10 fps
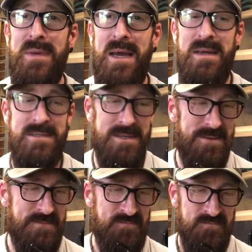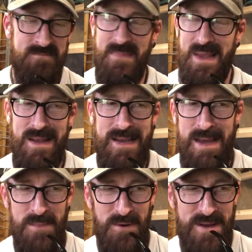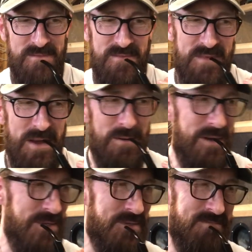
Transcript: yet to get more info. I